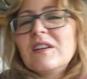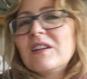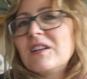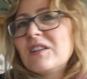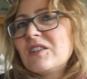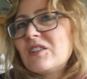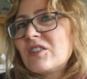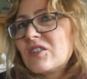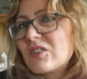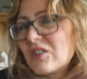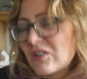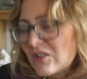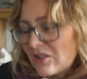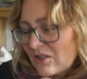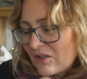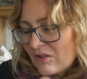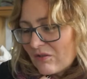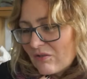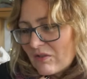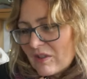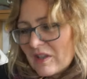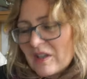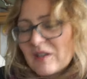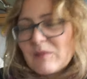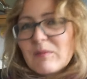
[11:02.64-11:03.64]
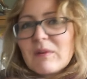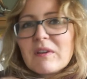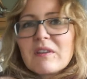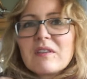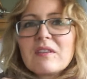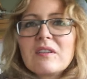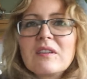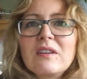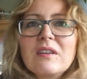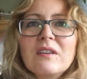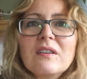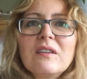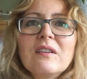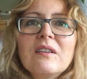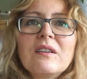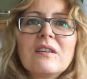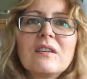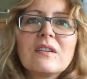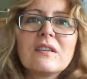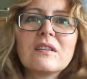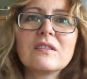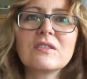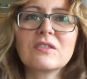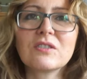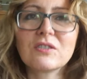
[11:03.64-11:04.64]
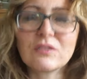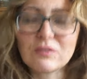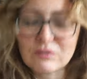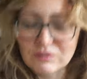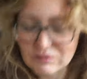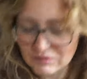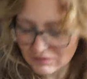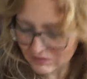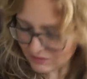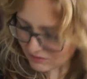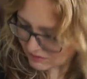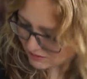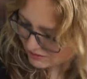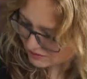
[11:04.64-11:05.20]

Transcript: it's just not really my thing. So